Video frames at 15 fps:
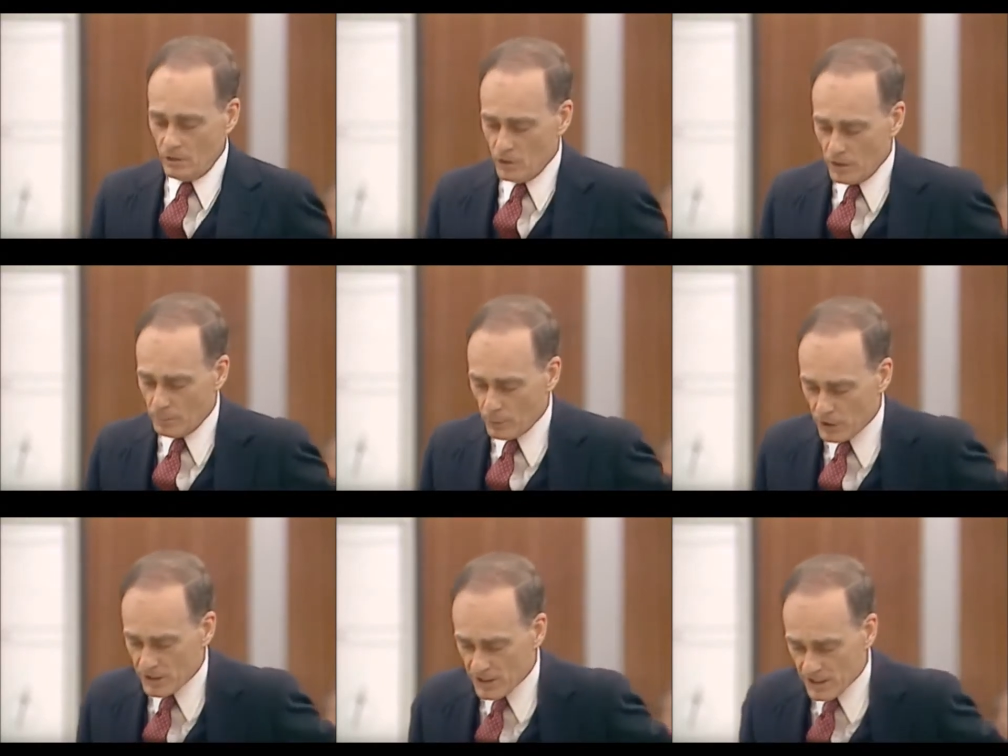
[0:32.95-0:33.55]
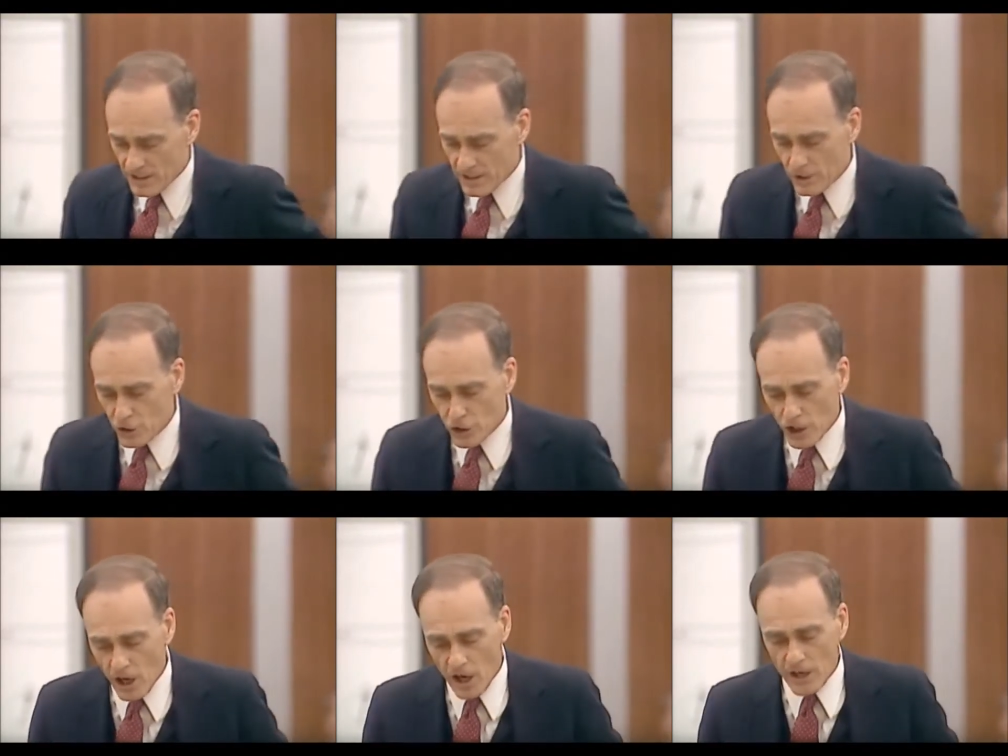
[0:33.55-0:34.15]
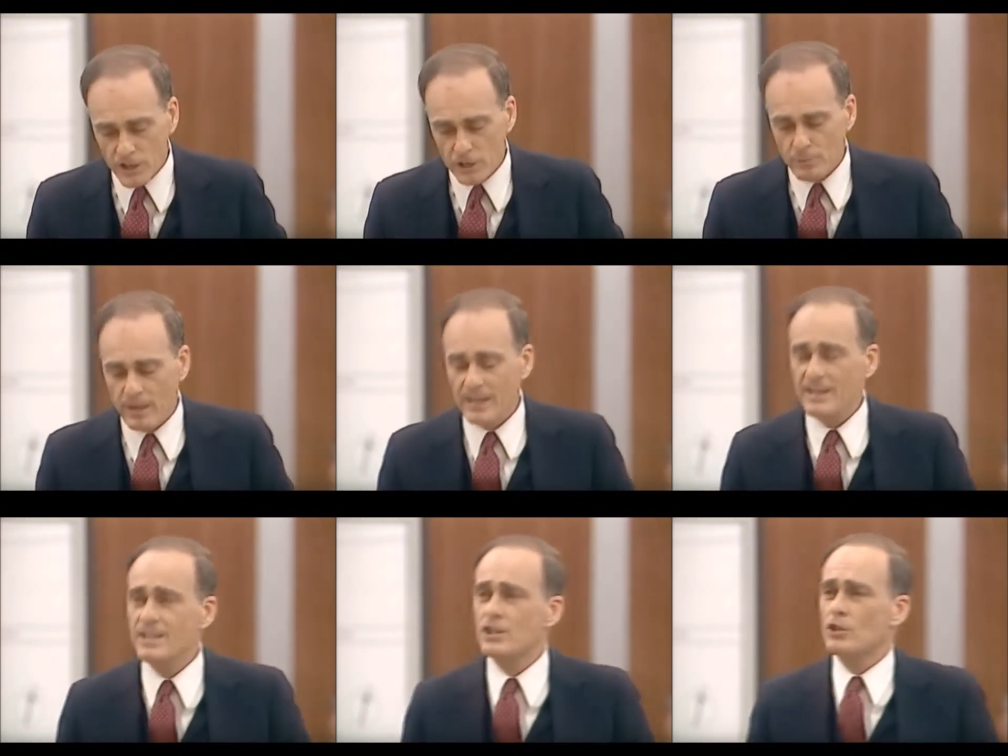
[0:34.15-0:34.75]
to the persistent charge
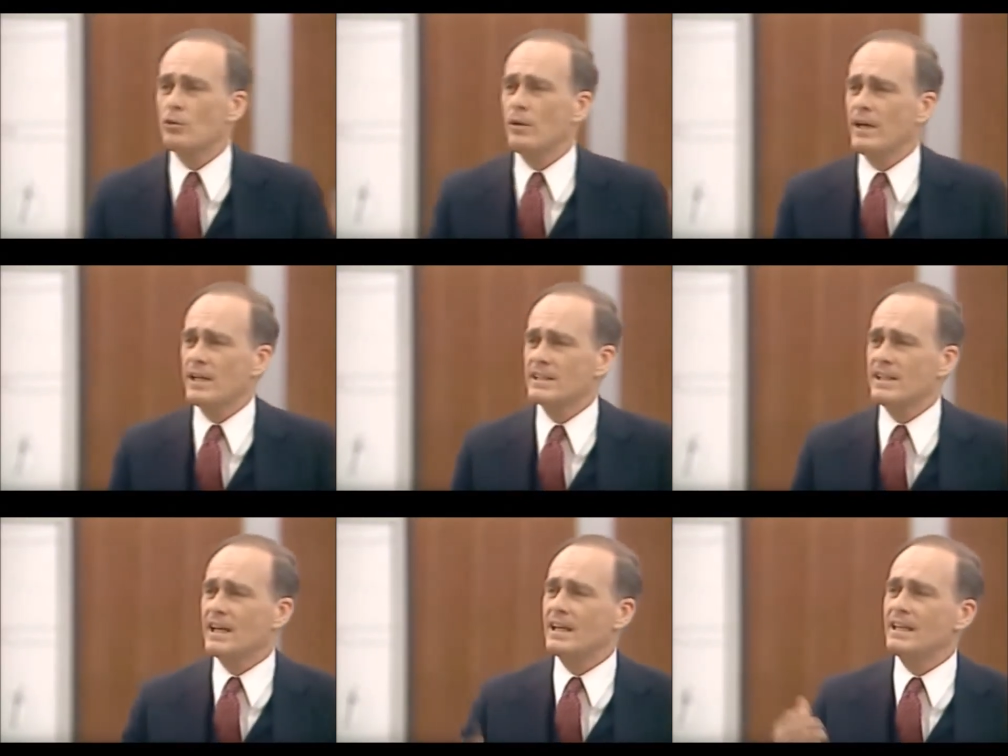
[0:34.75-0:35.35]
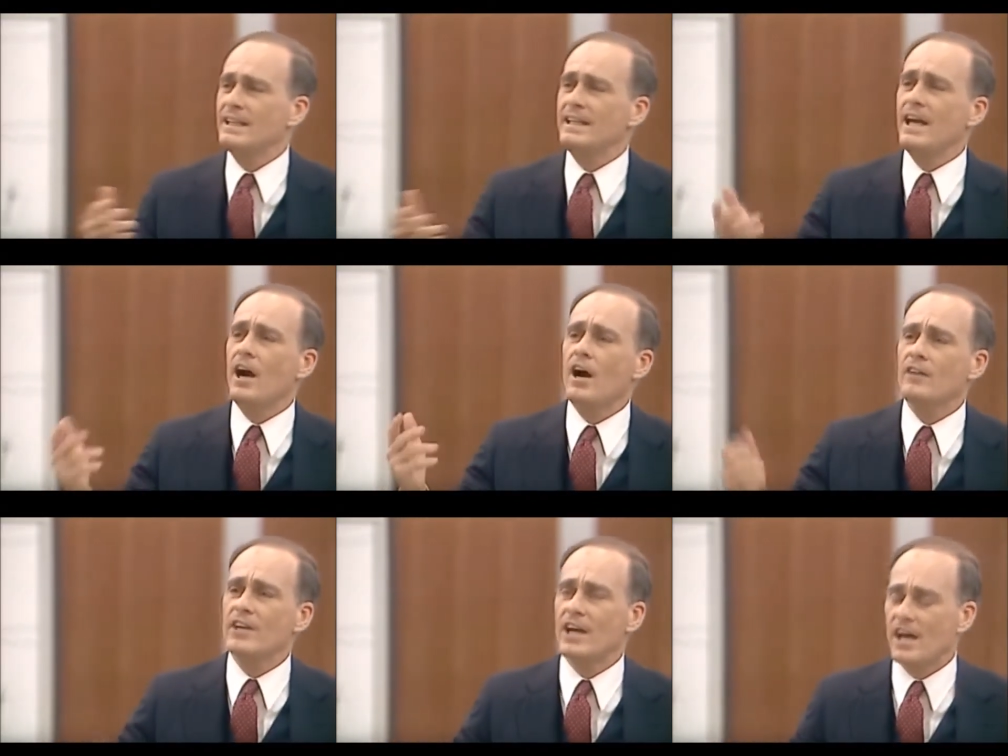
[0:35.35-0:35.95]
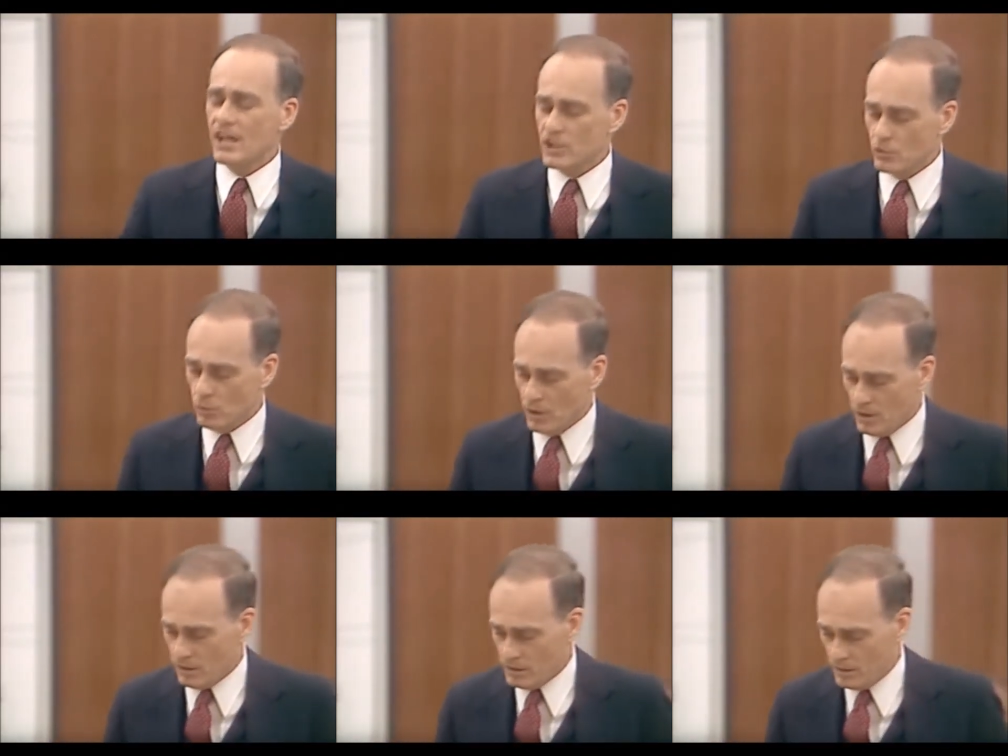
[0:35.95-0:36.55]
by these critics that Lee Harvey
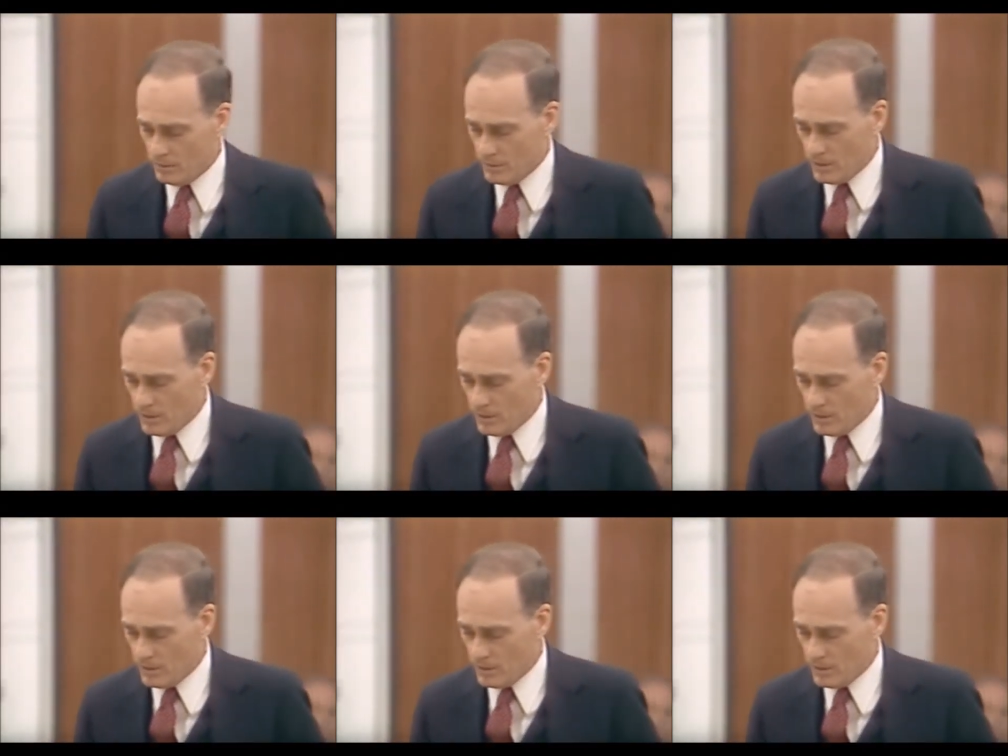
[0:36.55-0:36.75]
Oswald